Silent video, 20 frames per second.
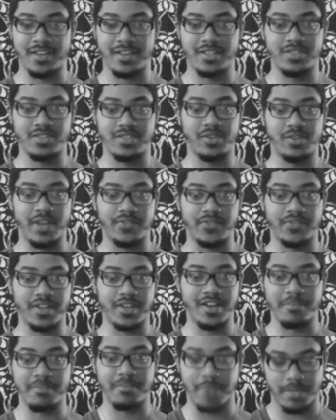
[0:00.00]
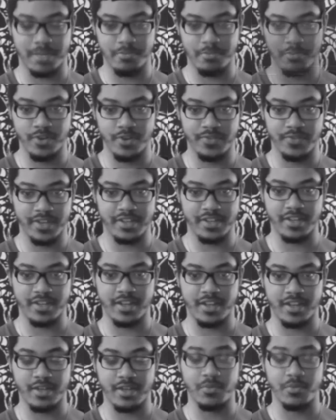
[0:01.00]
Still have to cut my birthday
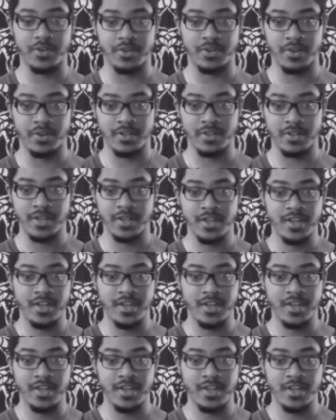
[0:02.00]
cake and whatnot.